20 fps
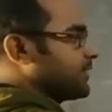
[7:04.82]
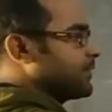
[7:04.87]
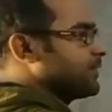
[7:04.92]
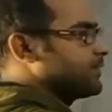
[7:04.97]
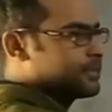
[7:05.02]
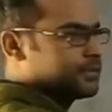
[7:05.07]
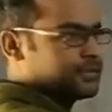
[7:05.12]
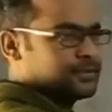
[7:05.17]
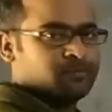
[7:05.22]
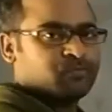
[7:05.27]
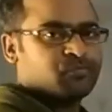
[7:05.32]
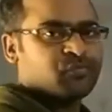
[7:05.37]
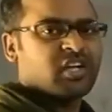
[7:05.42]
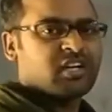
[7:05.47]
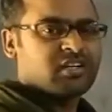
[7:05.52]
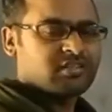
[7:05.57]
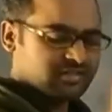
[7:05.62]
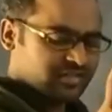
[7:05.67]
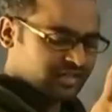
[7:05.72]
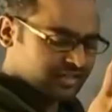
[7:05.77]
axis,
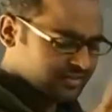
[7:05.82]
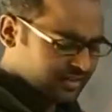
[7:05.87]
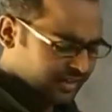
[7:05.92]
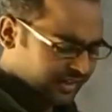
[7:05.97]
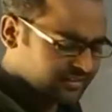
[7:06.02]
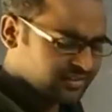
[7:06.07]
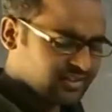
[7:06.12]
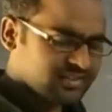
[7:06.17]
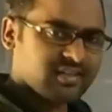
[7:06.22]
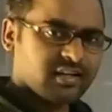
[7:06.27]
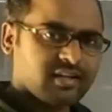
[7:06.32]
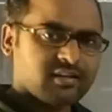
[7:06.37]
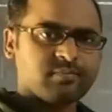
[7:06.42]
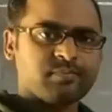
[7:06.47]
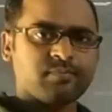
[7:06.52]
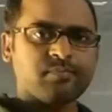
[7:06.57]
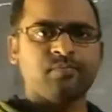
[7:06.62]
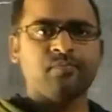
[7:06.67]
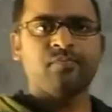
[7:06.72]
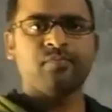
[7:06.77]
just like the
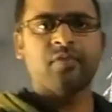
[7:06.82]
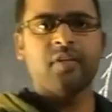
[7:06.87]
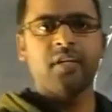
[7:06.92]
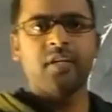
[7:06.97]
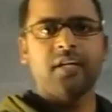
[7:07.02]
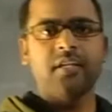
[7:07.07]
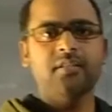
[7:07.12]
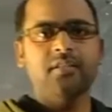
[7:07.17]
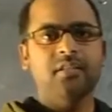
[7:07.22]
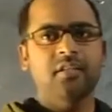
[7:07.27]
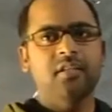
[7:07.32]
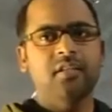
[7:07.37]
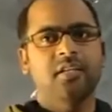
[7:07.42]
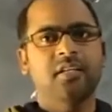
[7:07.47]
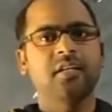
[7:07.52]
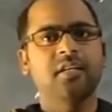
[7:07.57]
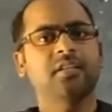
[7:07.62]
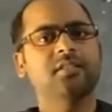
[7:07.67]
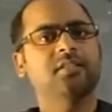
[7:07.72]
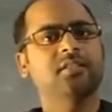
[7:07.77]
sun. Yes,
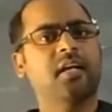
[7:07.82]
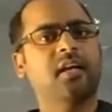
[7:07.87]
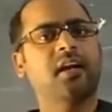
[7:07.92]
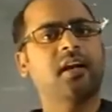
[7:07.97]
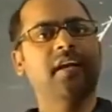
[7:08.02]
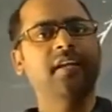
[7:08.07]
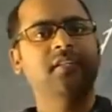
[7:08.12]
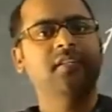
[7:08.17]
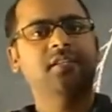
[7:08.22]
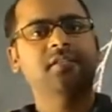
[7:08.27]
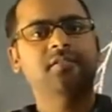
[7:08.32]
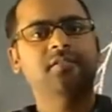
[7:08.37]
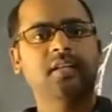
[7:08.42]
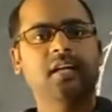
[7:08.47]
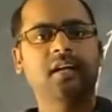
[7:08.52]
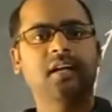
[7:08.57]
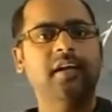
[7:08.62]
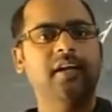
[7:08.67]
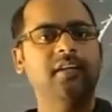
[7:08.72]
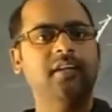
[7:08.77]
sunlight.
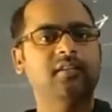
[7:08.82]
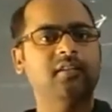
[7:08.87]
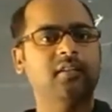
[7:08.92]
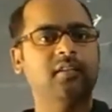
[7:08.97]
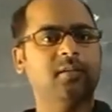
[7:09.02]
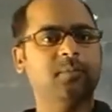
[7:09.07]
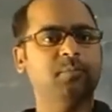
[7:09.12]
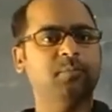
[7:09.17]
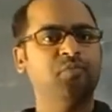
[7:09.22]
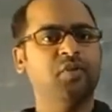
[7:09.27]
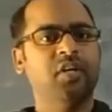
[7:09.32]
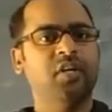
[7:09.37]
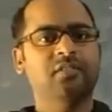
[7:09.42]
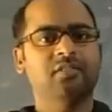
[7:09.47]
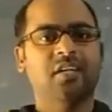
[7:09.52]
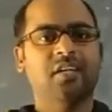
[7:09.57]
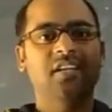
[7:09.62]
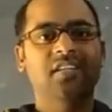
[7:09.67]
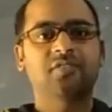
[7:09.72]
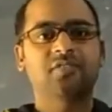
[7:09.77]

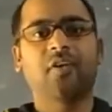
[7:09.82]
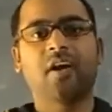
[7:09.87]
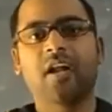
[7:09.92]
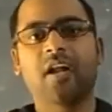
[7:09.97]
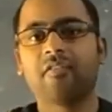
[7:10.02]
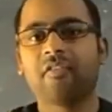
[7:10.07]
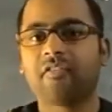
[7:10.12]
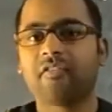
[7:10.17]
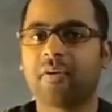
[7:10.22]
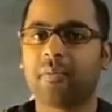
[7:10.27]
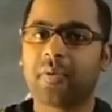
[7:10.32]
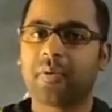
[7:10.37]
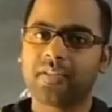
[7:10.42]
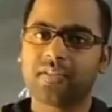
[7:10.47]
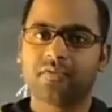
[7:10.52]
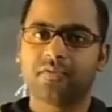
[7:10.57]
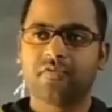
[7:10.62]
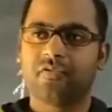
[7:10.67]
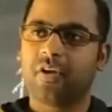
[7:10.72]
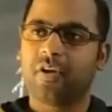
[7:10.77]
Sun is far away
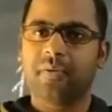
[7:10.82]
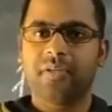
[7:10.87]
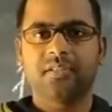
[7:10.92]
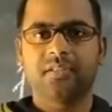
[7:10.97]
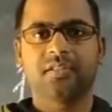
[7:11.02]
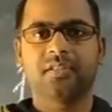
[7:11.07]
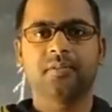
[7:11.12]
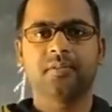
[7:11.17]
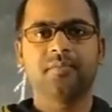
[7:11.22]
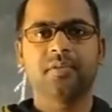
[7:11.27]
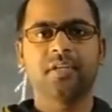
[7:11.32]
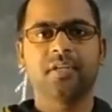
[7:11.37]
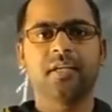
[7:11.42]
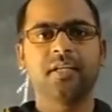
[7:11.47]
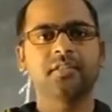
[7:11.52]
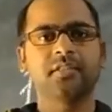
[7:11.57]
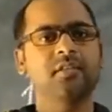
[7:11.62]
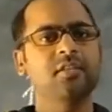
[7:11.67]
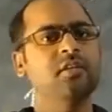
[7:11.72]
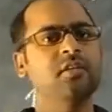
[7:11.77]
from us.
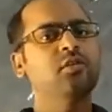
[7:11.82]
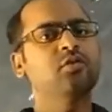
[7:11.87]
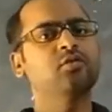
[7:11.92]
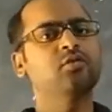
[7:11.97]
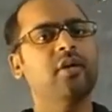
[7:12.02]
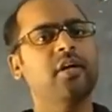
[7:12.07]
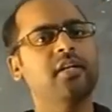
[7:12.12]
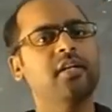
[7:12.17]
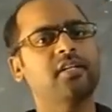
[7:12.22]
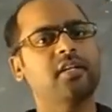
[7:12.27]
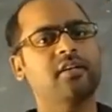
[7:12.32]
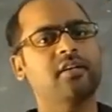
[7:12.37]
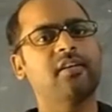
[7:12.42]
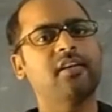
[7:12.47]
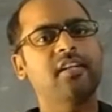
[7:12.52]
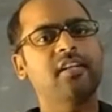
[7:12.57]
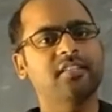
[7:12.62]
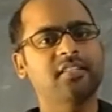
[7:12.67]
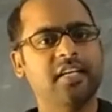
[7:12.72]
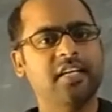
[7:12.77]
Yes, so it
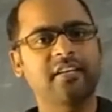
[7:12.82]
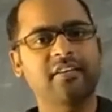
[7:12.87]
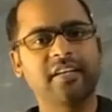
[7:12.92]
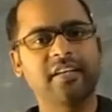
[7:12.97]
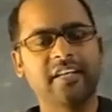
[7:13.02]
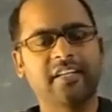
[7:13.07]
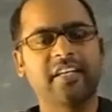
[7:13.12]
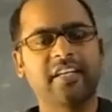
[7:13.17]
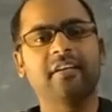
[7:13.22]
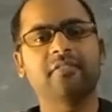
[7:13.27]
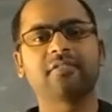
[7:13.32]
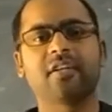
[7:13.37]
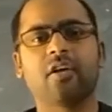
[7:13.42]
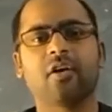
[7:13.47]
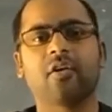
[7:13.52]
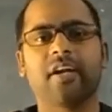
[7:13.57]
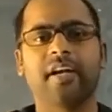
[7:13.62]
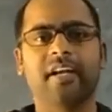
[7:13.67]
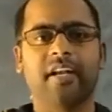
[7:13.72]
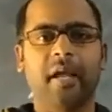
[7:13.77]
emits